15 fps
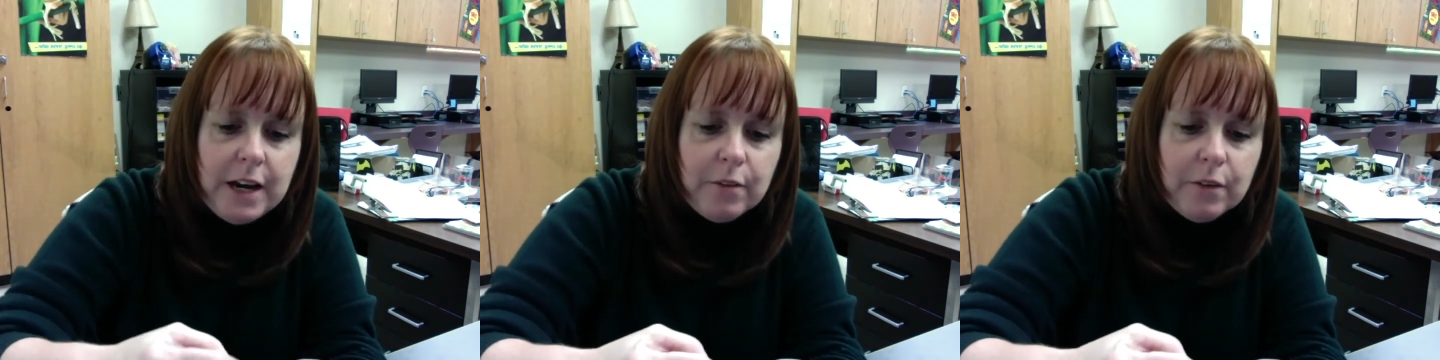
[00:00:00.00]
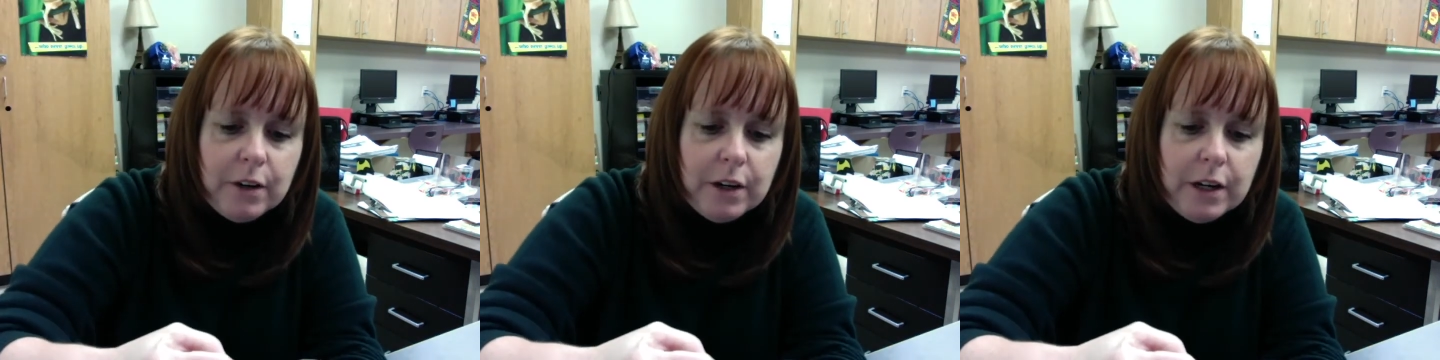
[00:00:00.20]

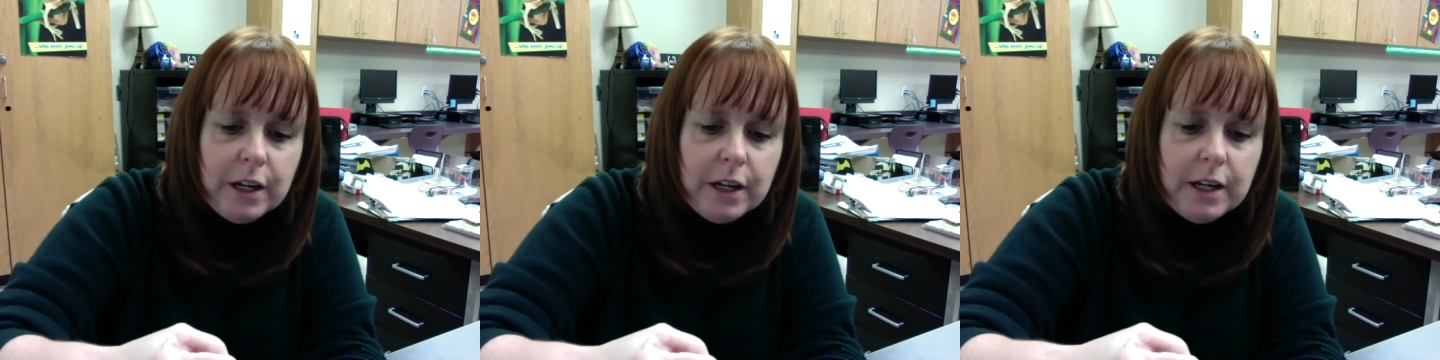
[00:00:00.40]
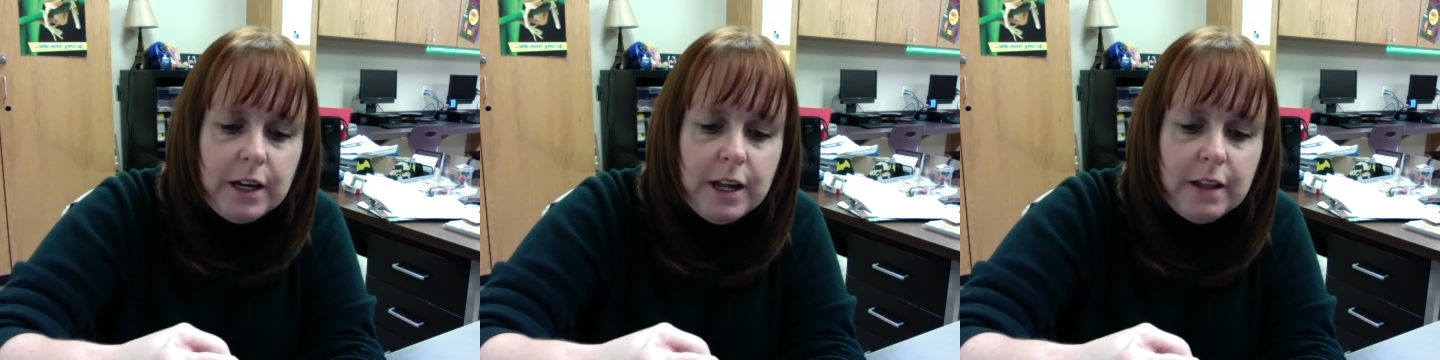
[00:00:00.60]
and we're going to
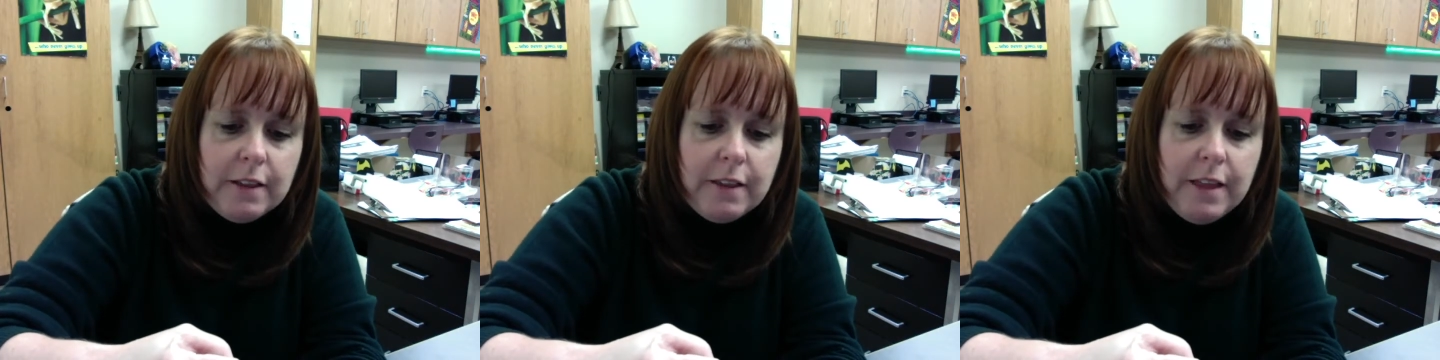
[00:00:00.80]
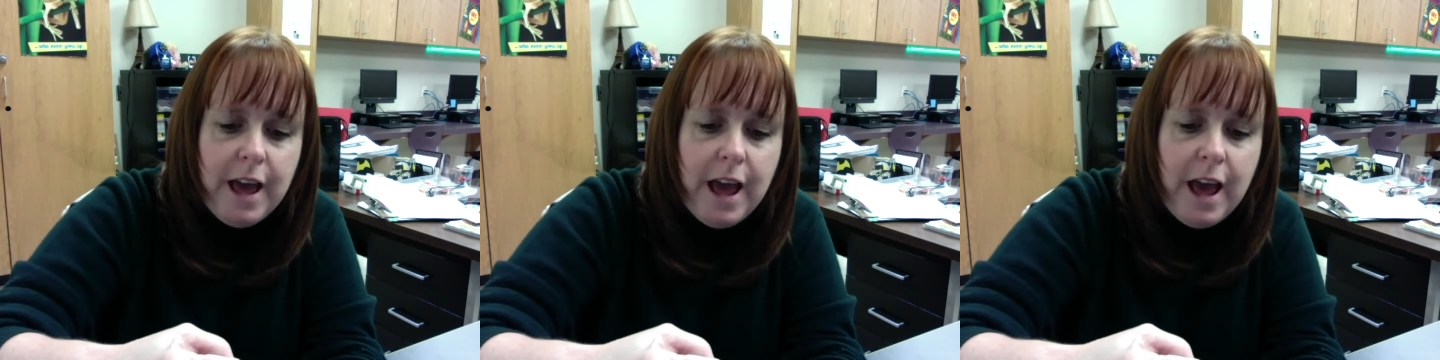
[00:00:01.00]
connect
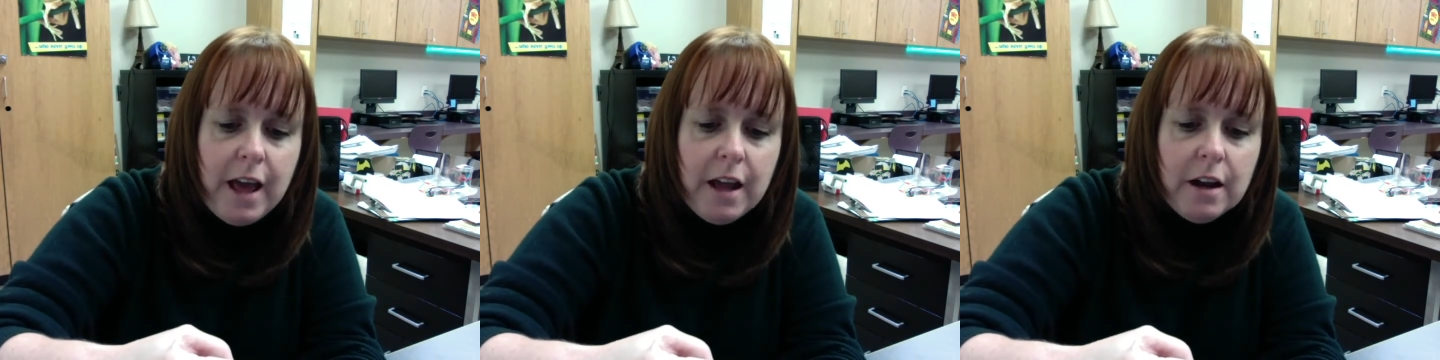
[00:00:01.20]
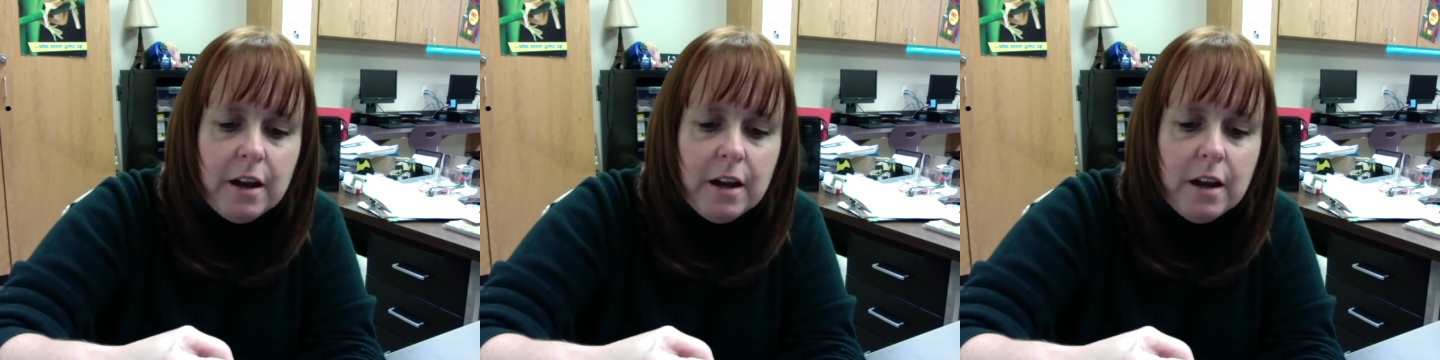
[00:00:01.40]

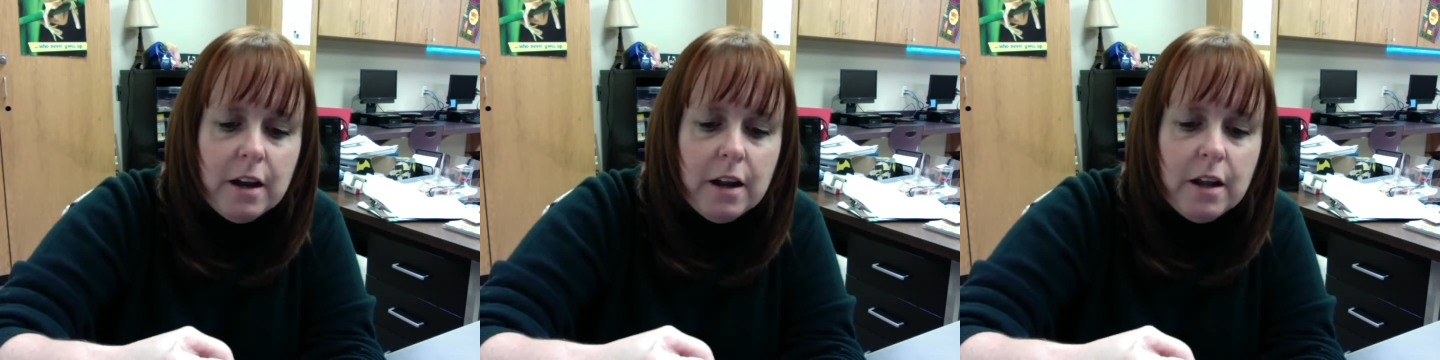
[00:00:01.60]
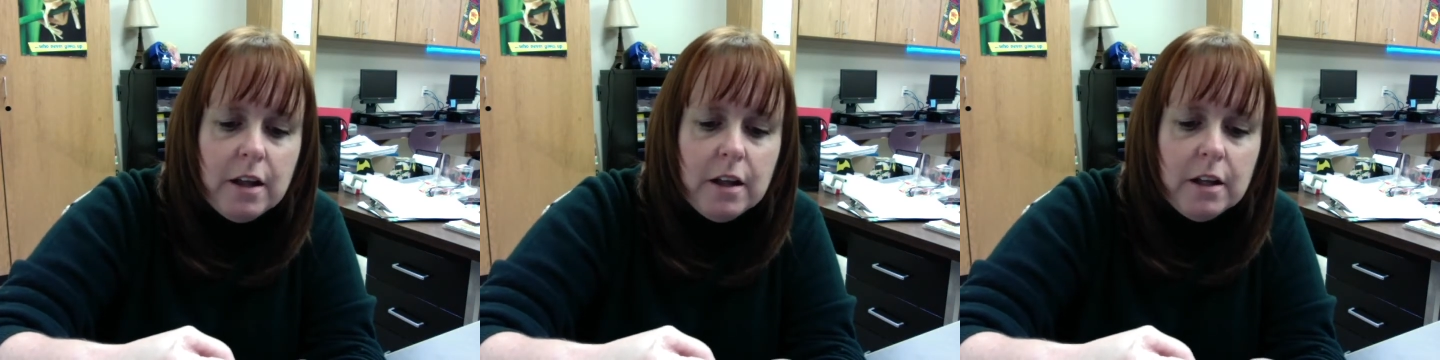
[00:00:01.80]
that.
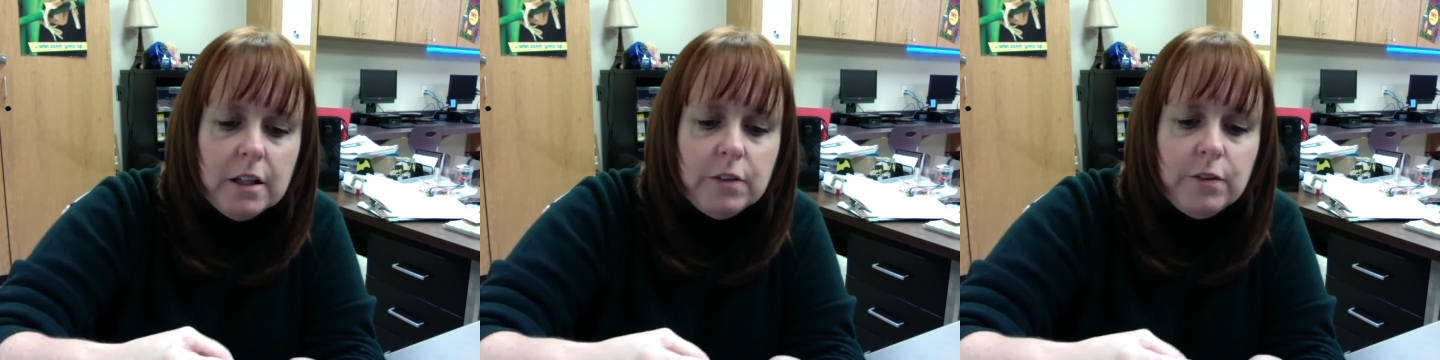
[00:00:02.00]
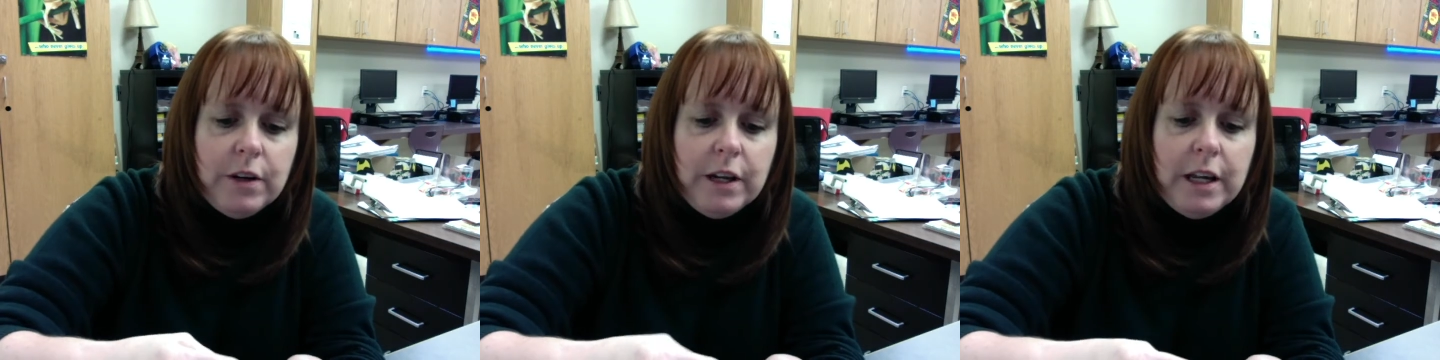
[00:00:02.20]

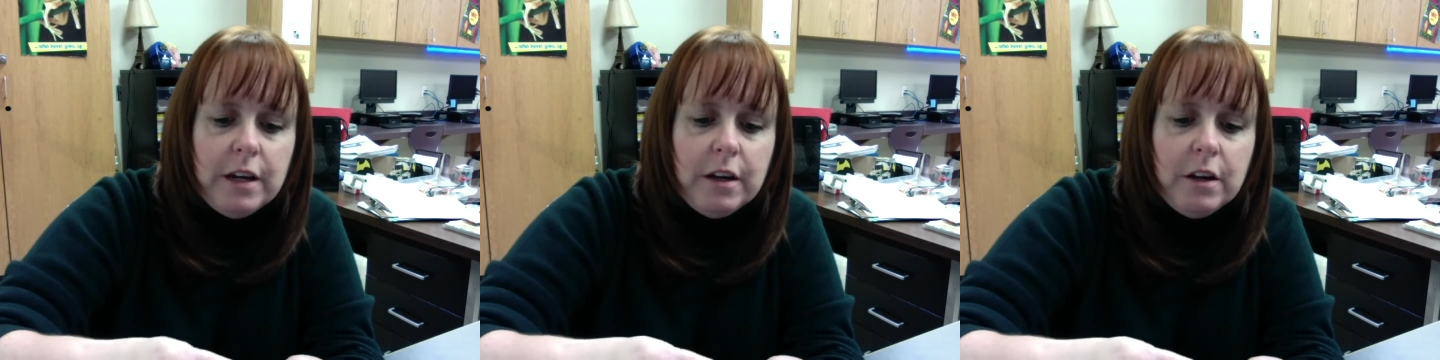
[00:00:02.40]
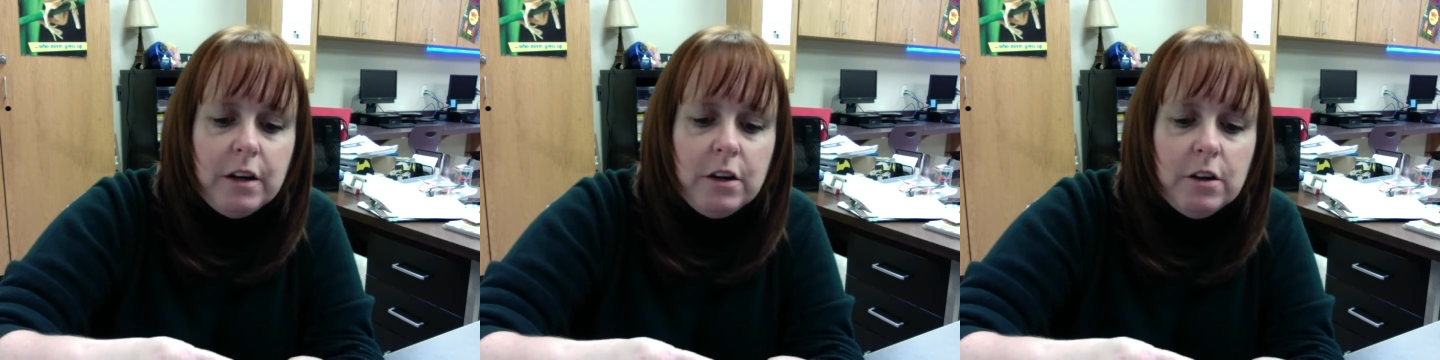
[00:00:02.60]
We're going to get